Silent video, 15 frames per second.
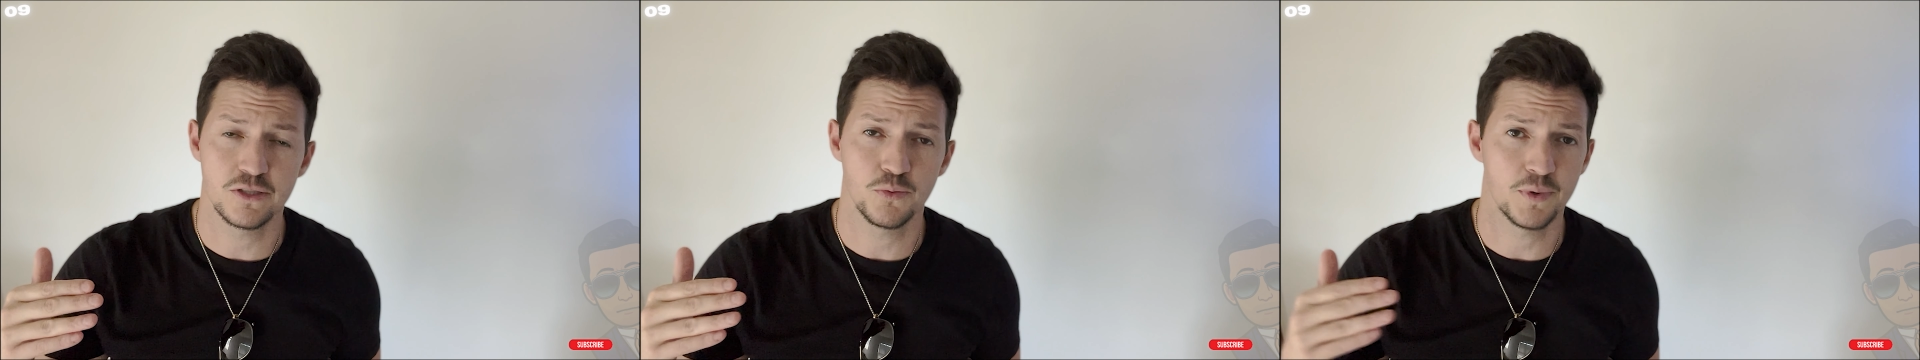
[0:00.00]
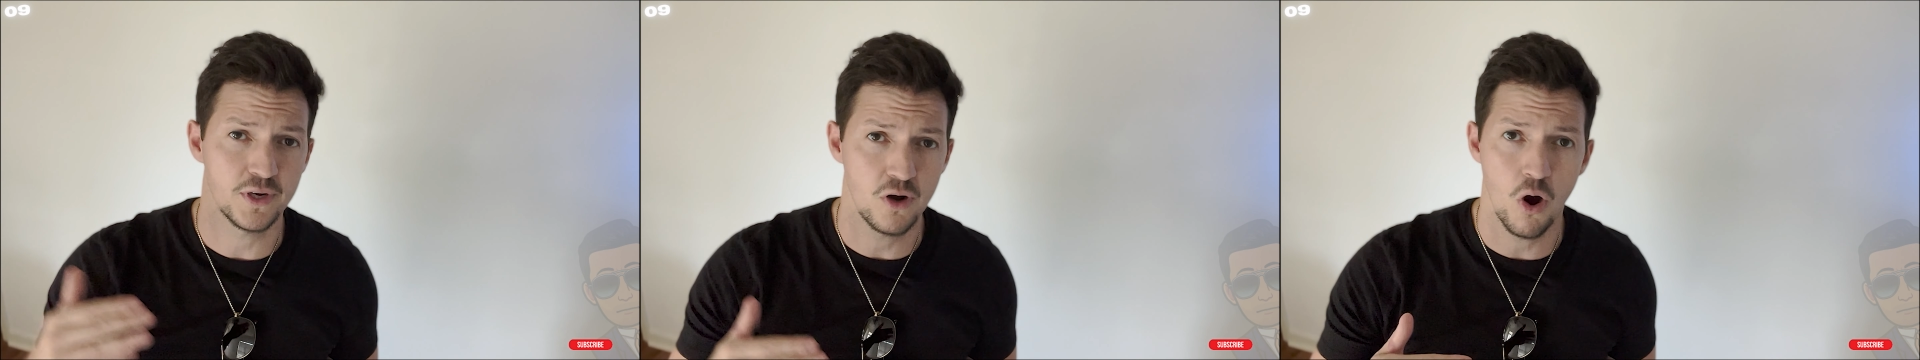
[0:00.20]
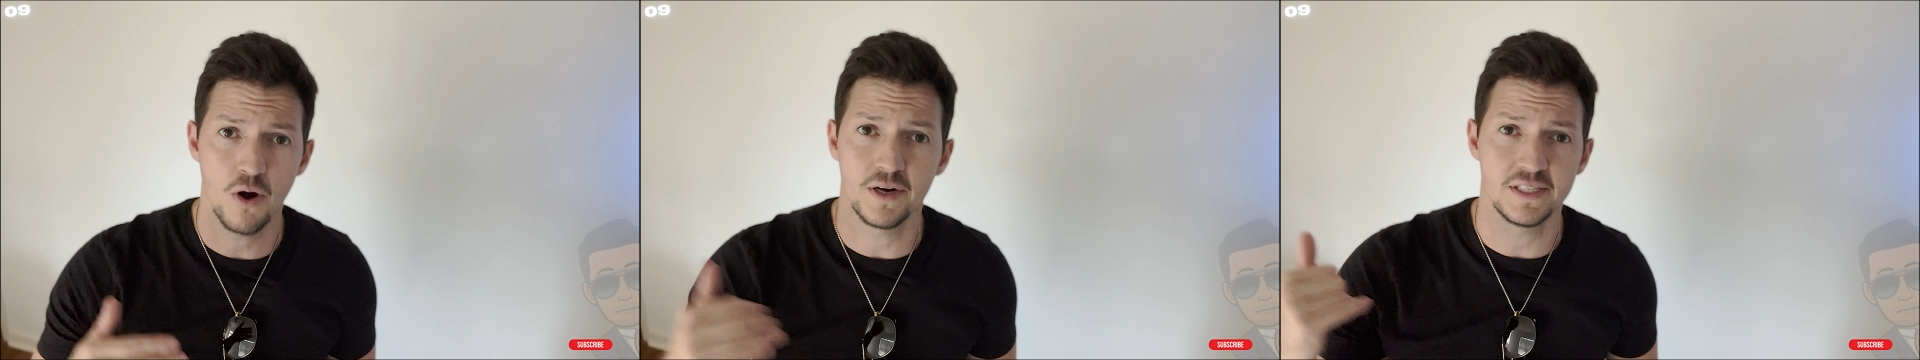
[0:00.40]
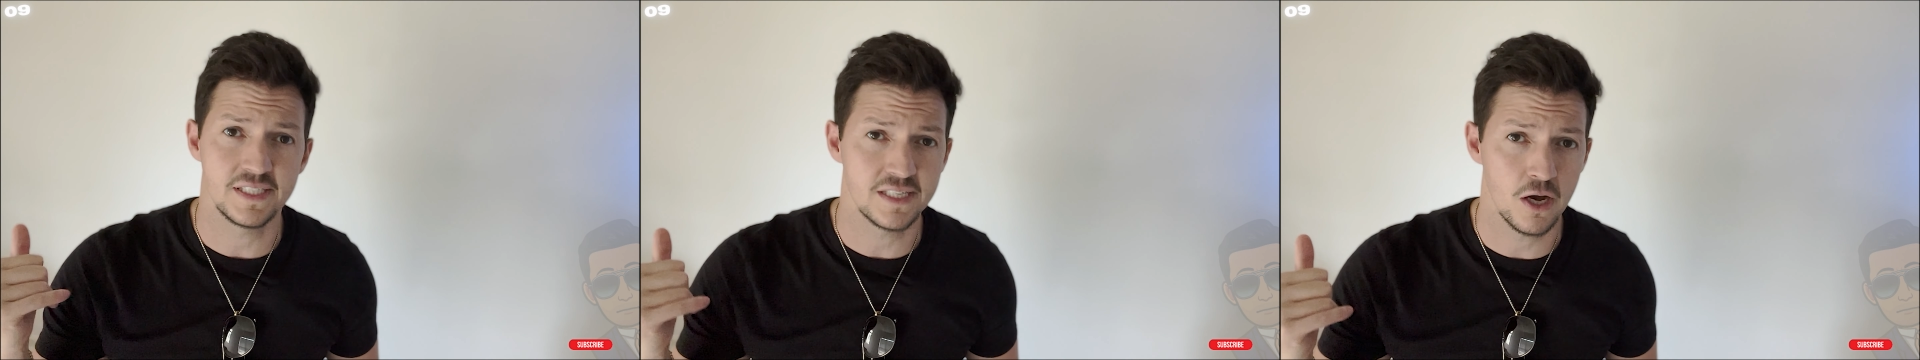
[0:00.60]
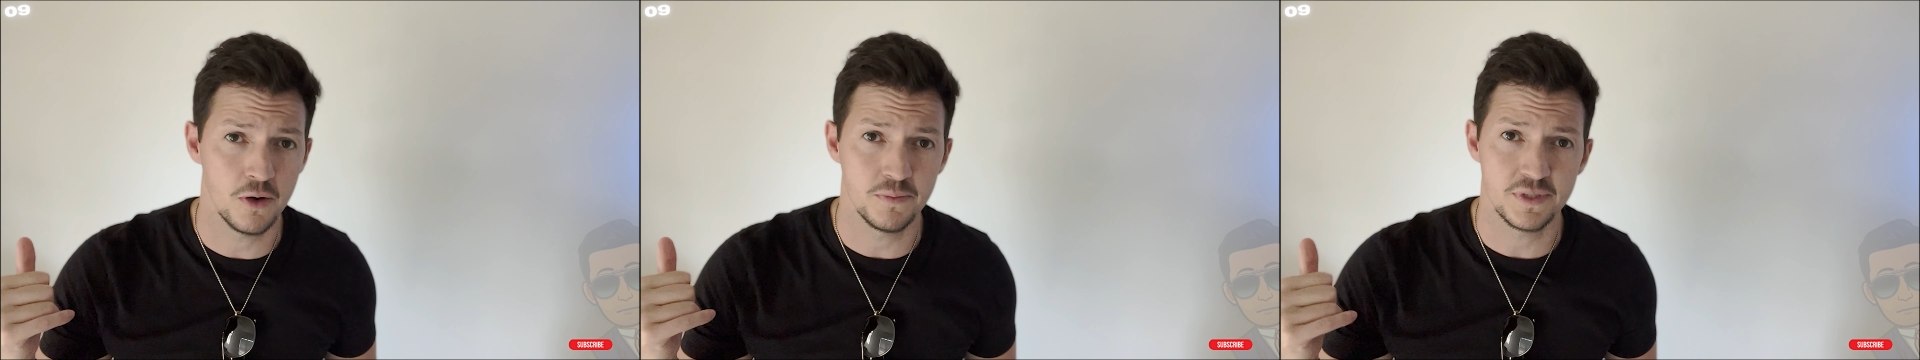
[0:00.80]
regarding
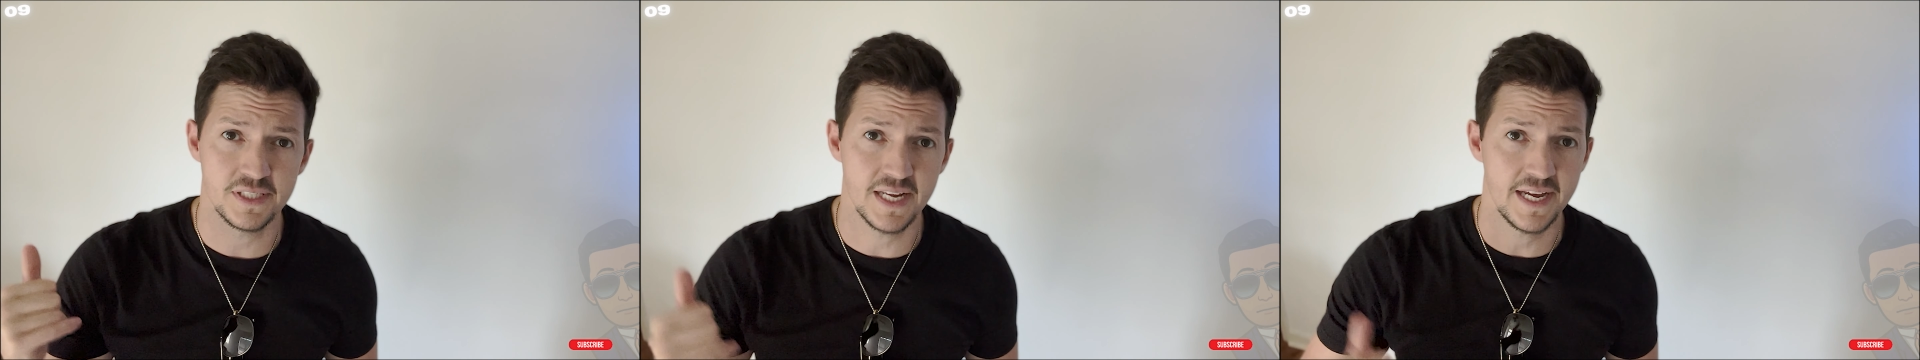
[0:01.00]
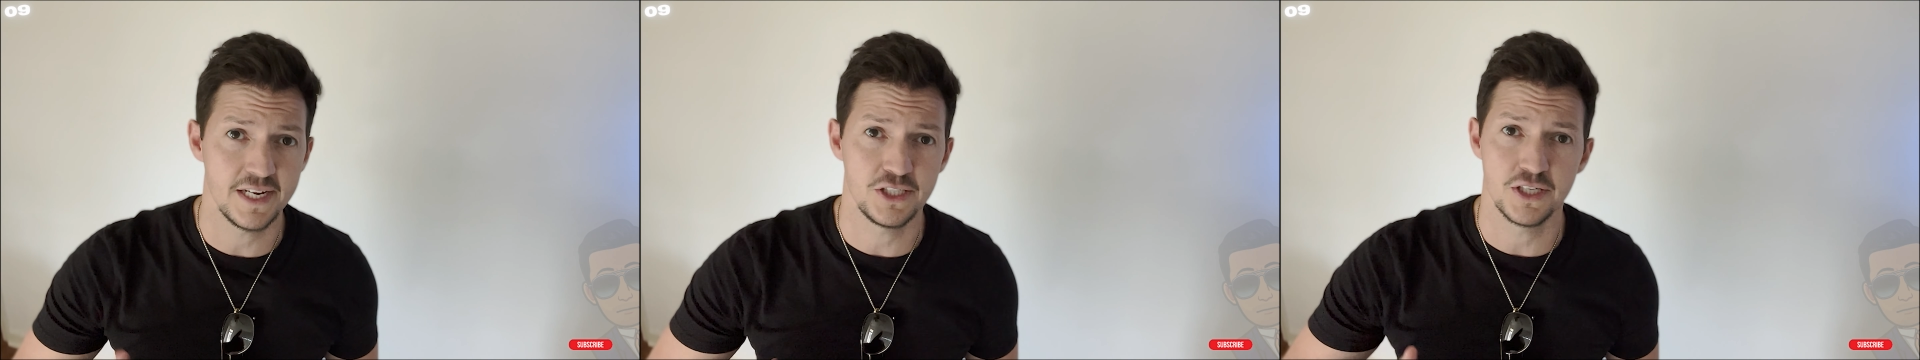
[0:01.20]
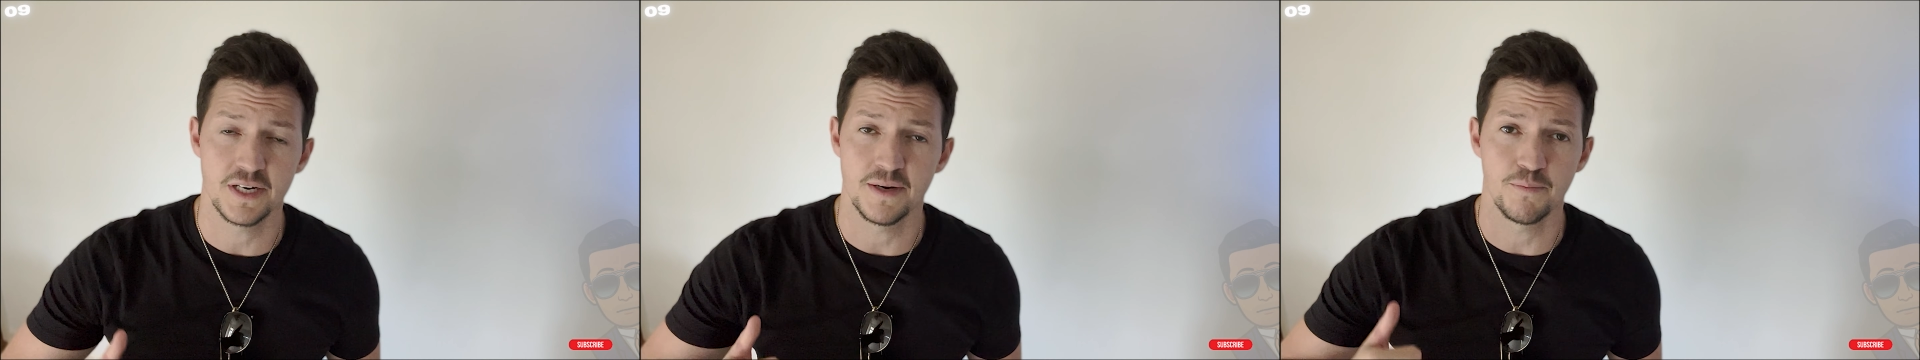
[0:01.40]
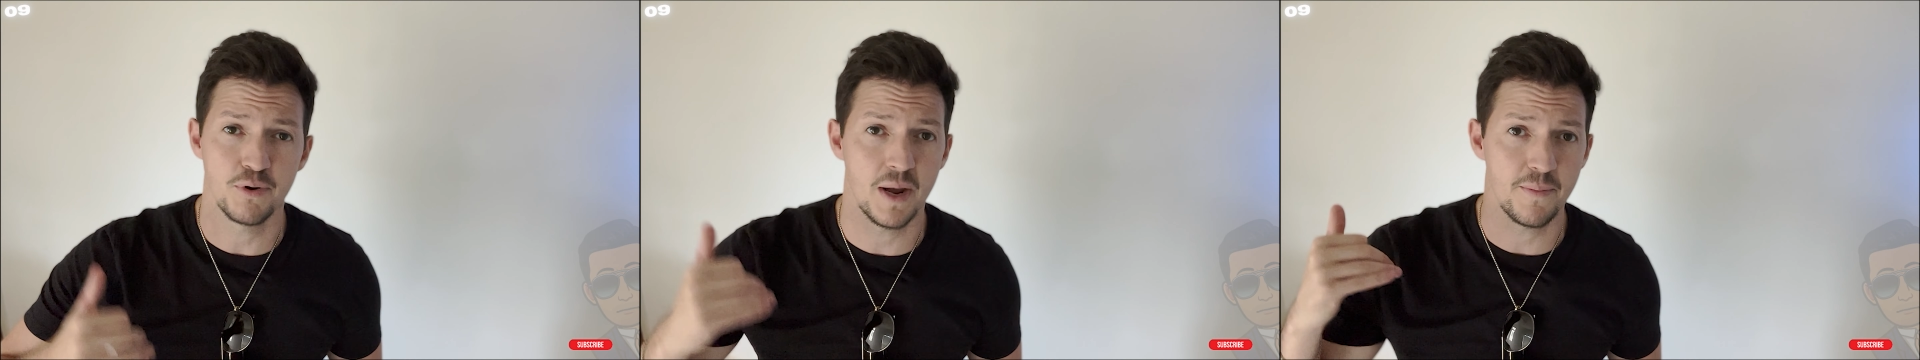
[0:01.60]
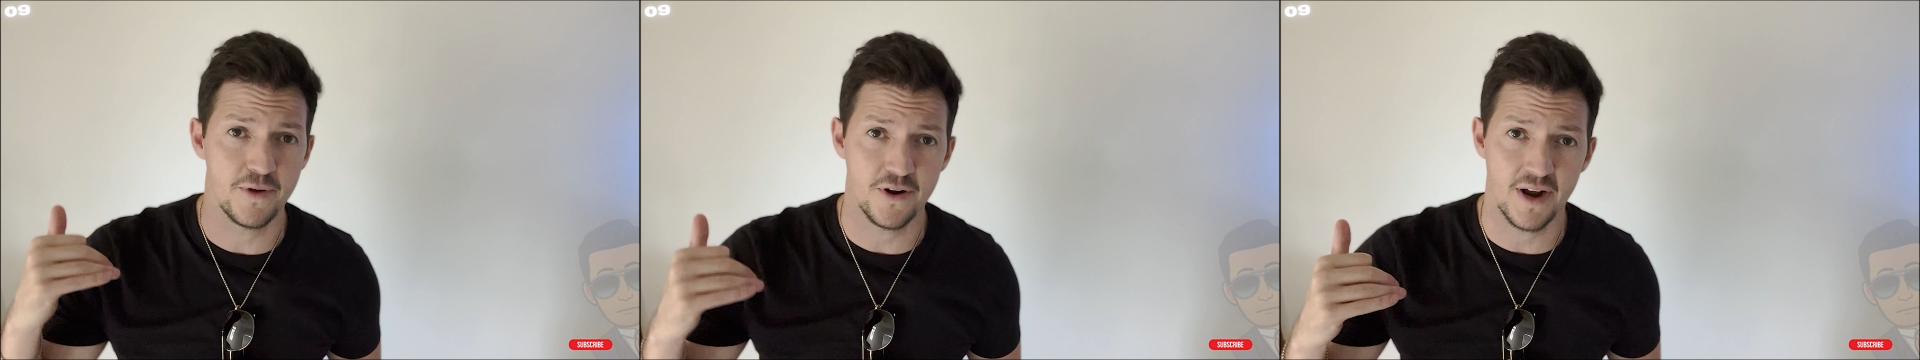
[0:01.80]
home staging and
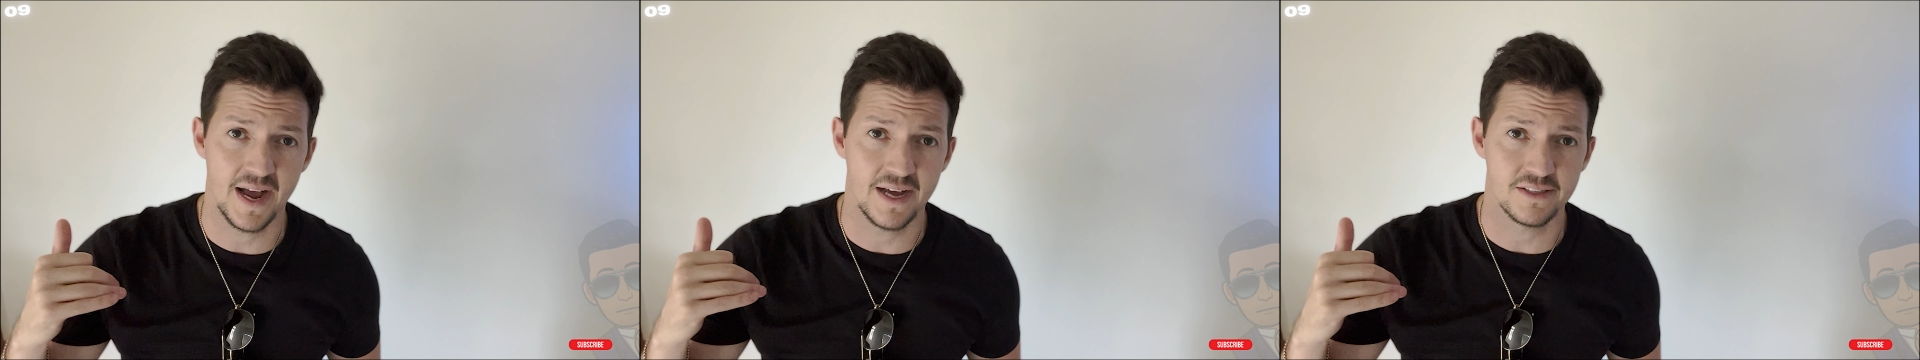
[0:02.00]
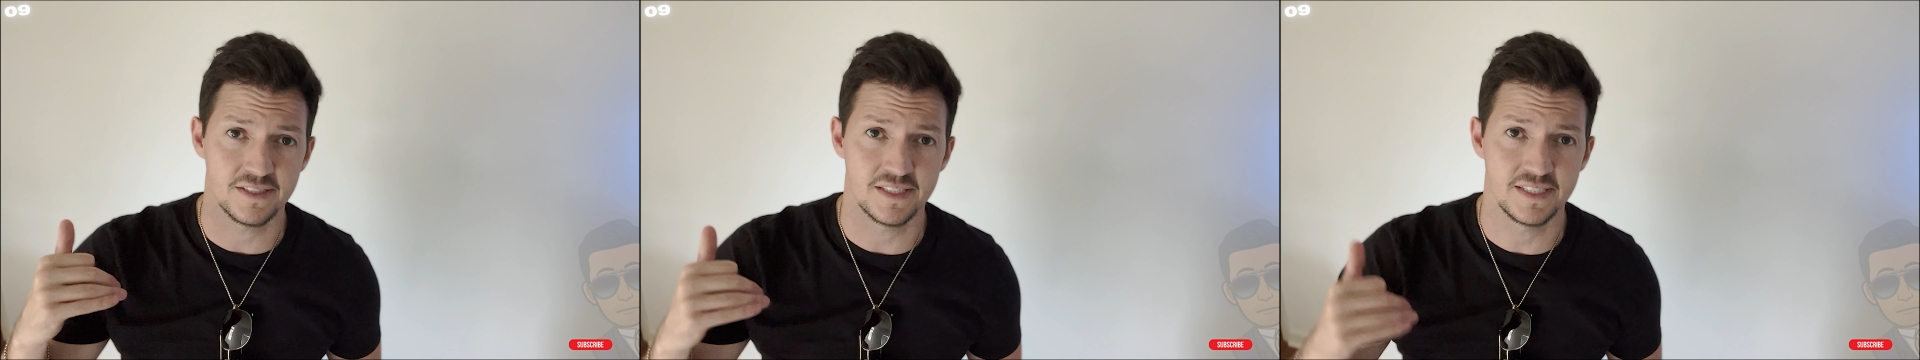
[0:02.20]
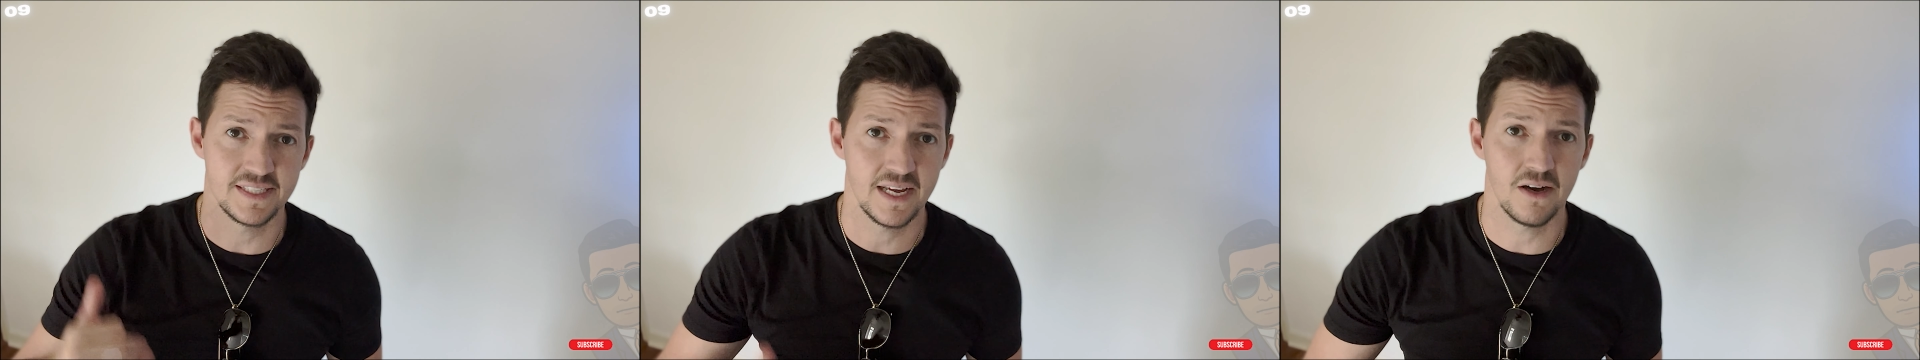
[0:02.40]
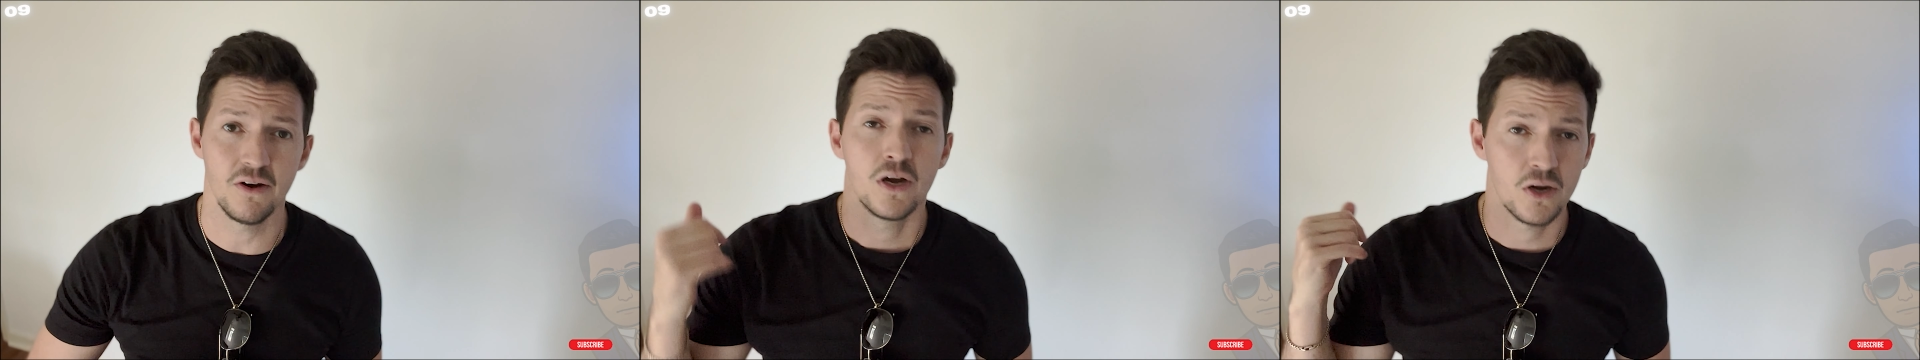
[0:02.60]
prepping your house to sell.